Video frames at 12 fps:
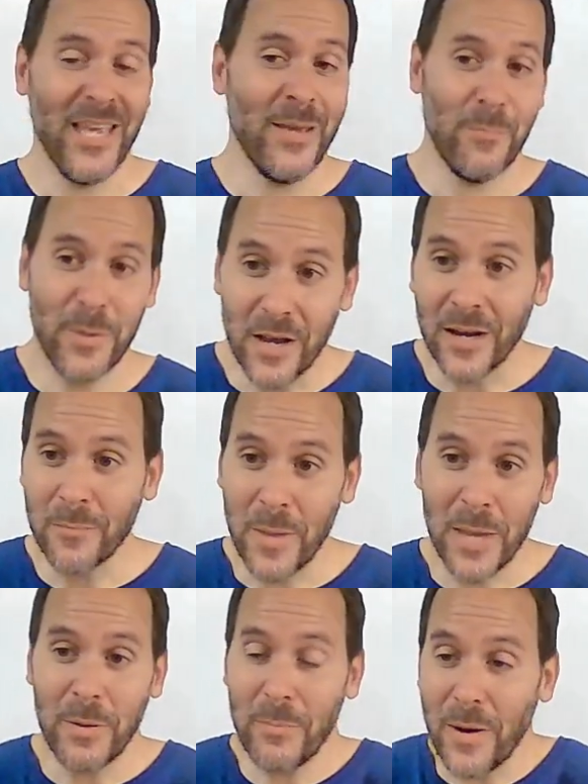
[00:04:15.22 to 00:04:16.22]
beyond
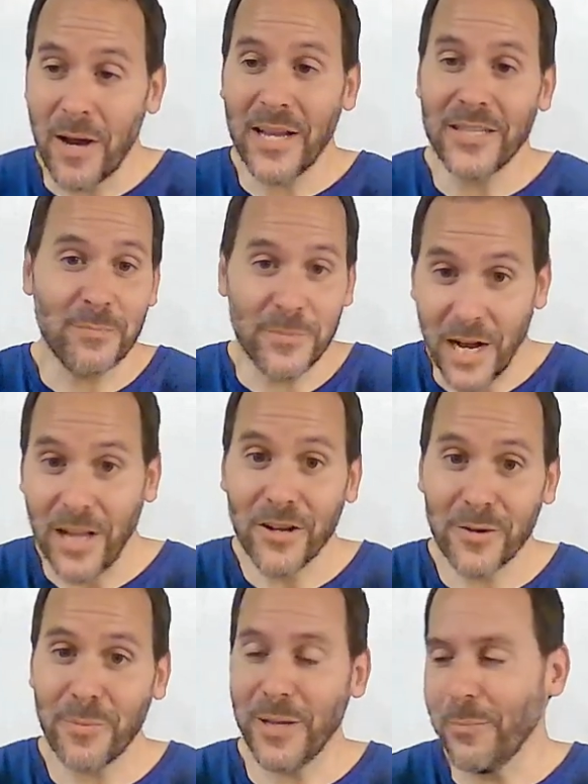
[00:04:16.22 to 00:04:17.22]
maybe buying some dollar
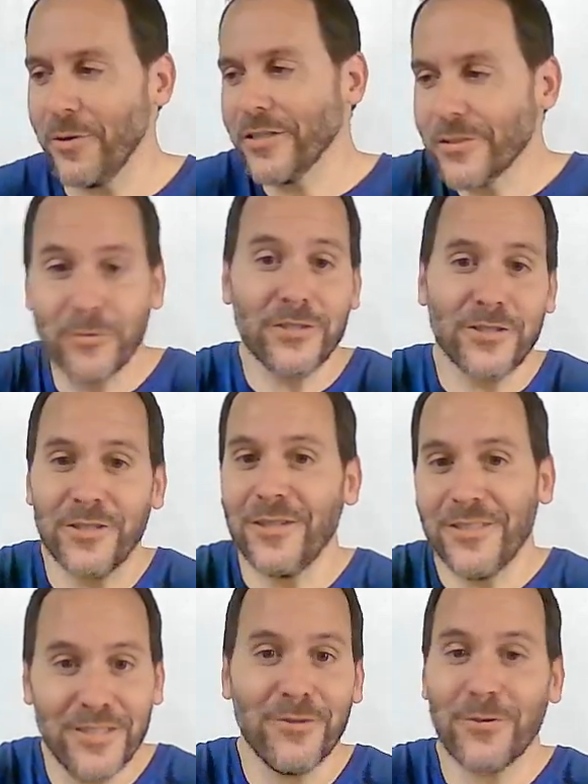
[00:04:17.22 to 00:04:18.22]
bin books, which are
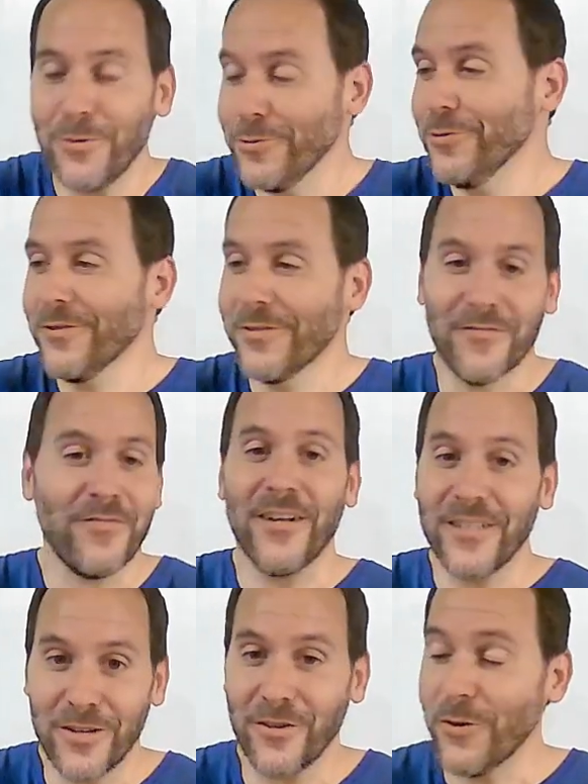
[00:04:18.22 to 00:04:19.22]
still cool and fun
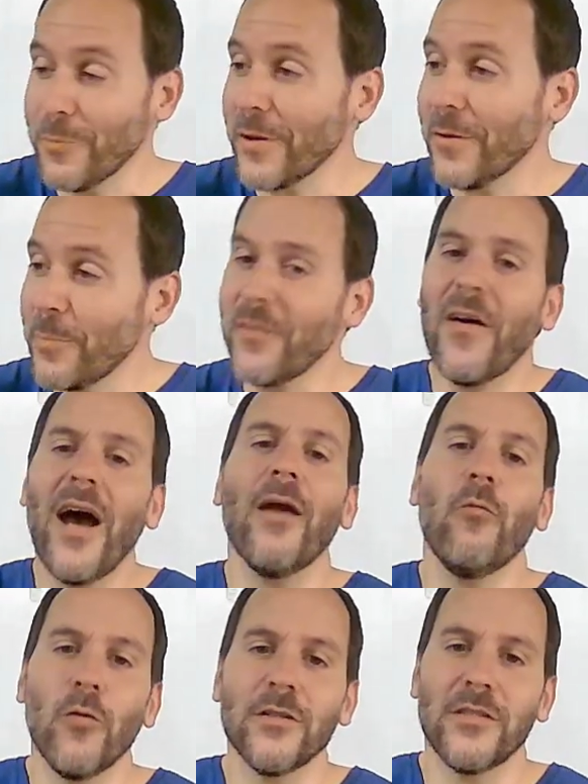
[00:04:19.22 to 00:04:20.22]
to do, but if I
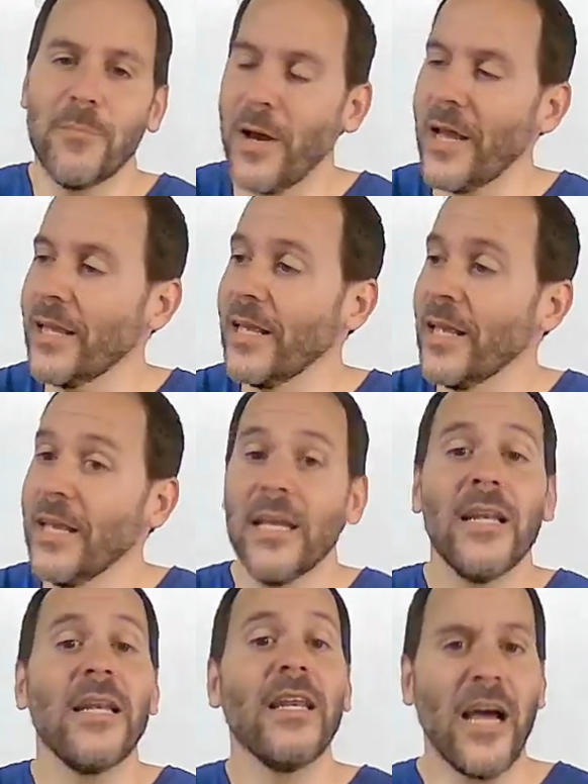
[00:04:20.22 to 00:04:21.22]
want to buy
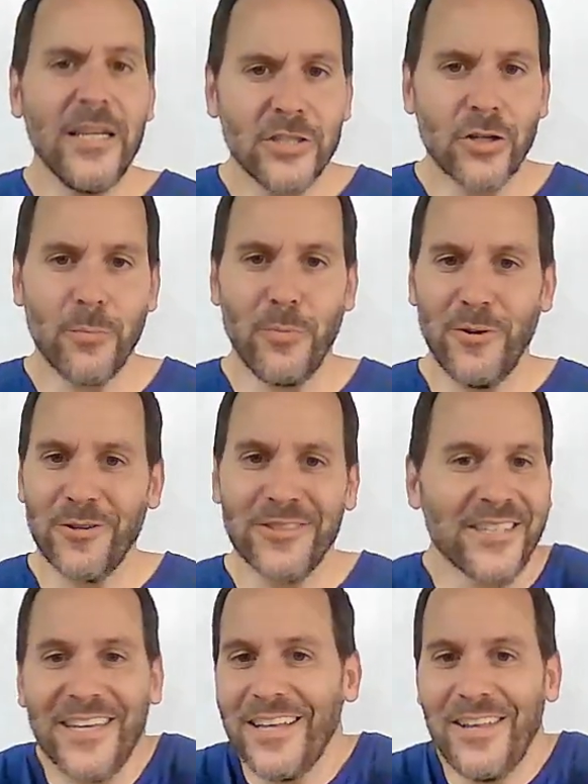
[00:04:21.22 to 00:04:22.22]
nicer books,
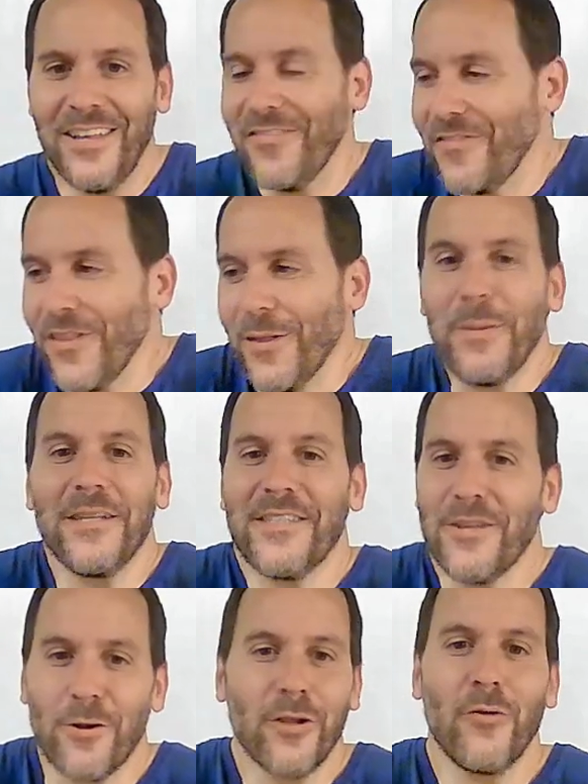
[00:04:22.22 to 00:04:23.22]
flipping is the
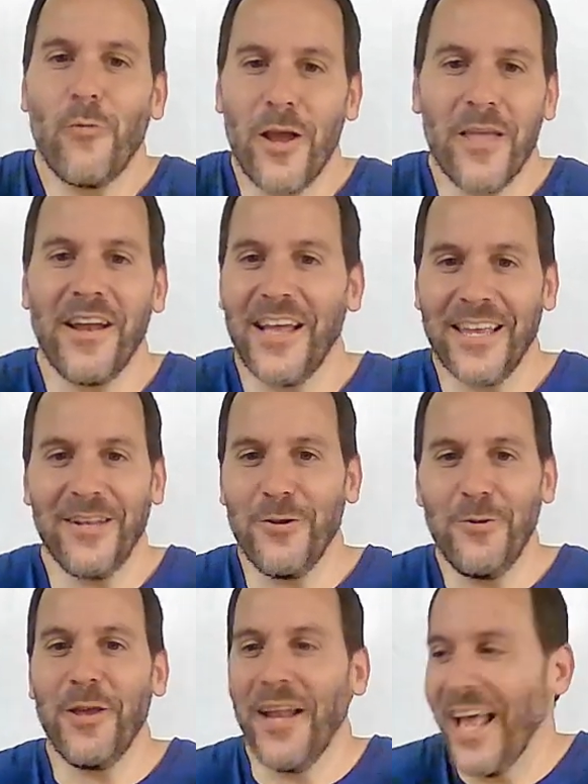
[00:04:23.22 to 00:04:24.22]
only way that I can do
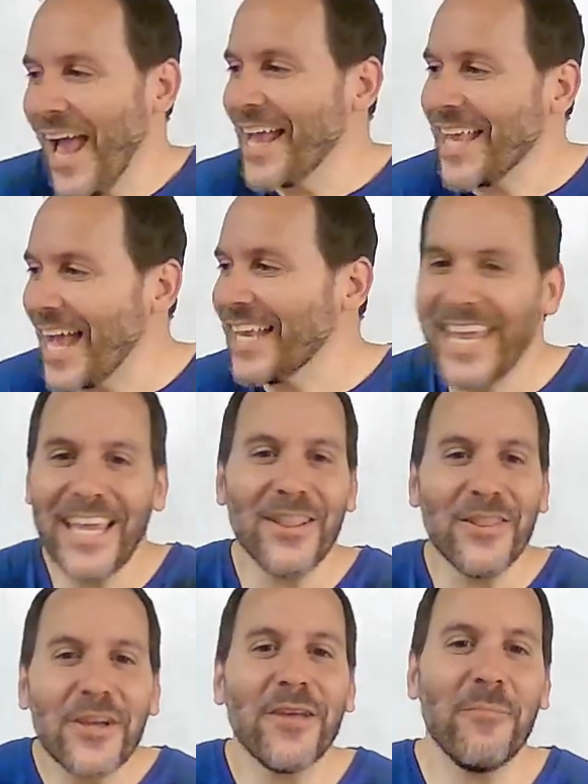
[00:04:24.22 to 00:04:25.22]
it. I can't
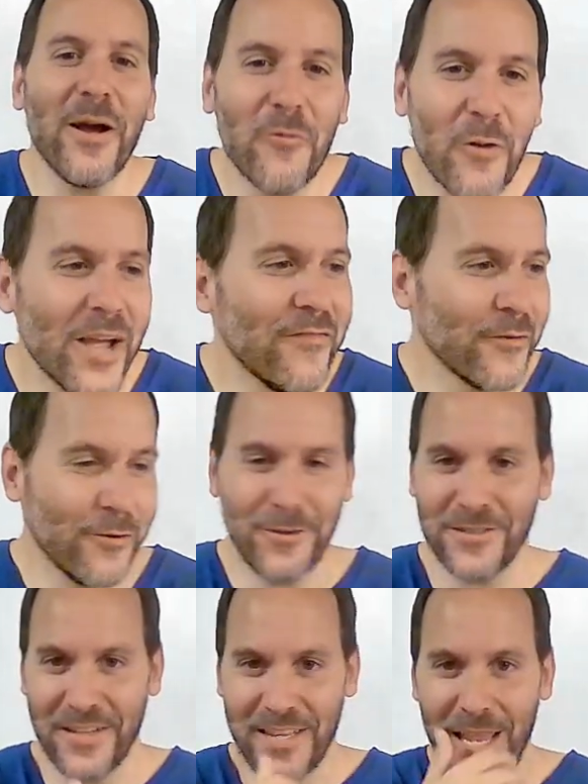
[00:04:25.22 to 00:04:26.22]
look at my wife across
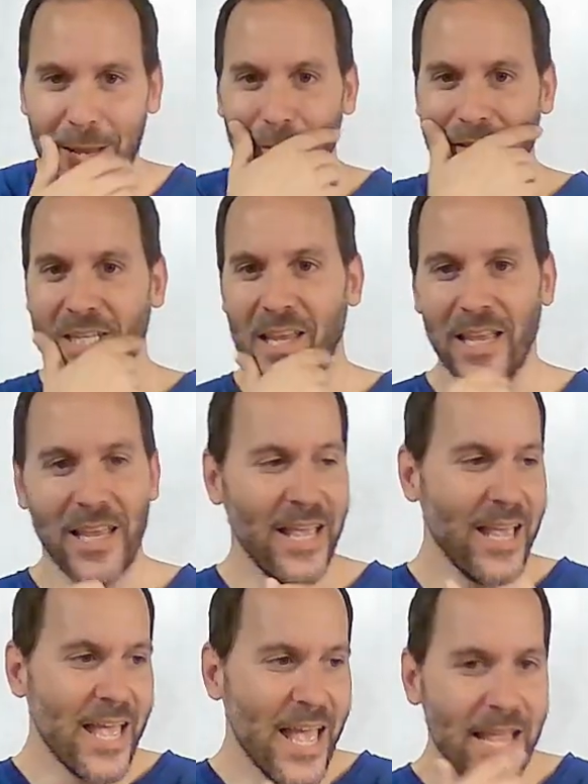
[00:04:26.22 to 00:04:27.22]
the table and say,
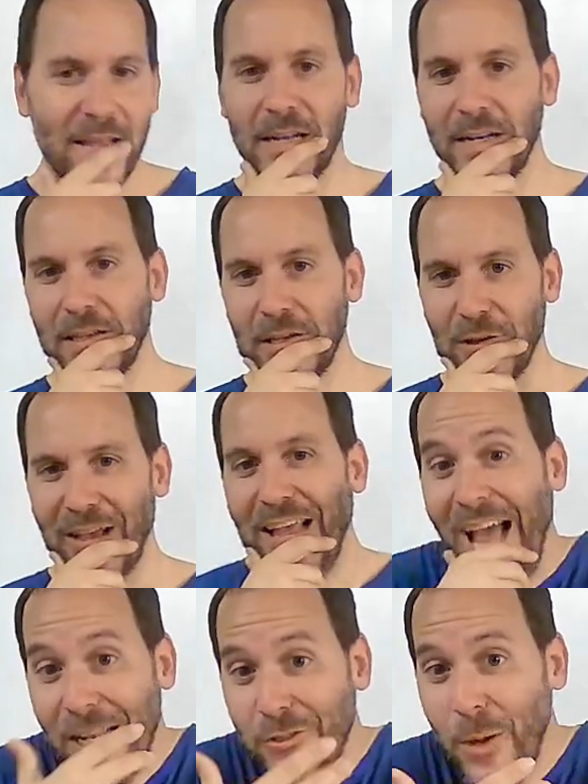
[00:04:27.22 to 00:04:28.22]
hey honey,
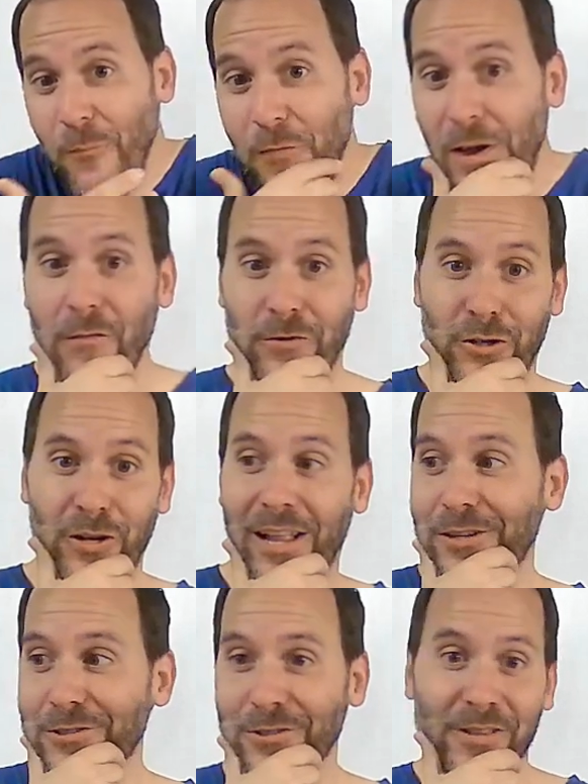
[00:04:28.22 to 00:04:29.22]
I dropped
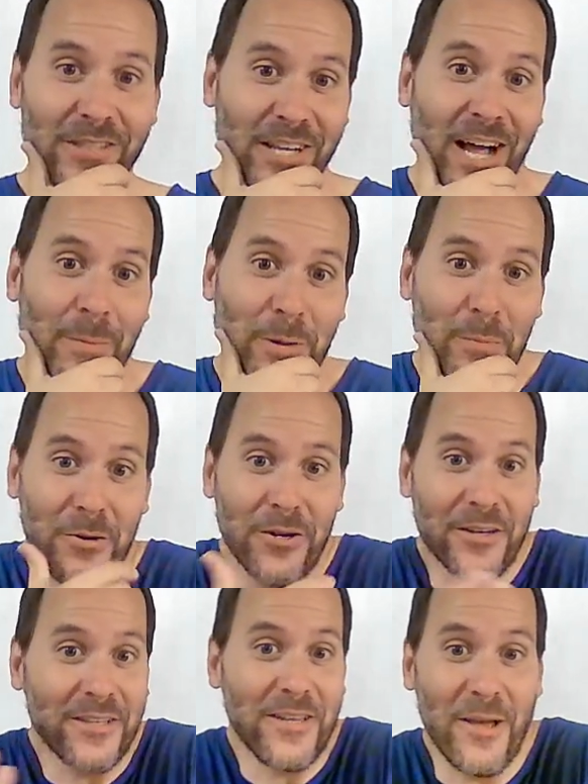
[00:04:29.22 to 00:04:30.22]
$500 on this comic book.
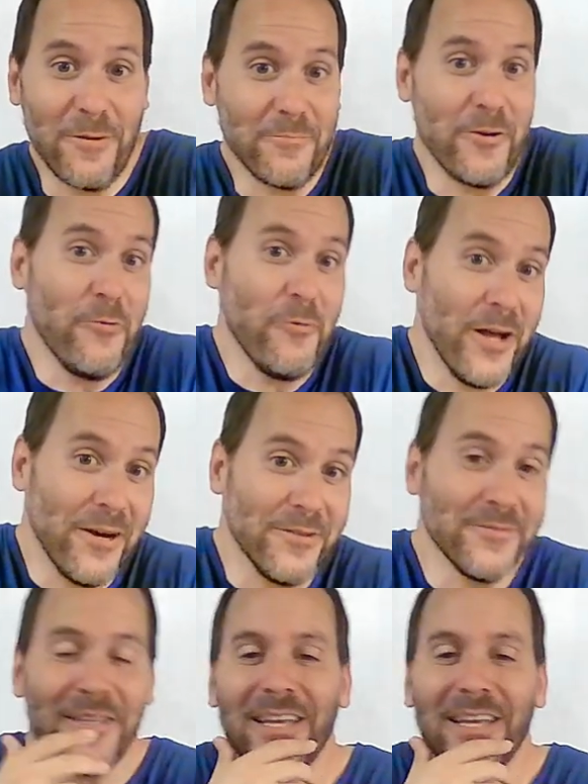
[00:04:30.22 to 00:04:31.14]
Yeah, oh well.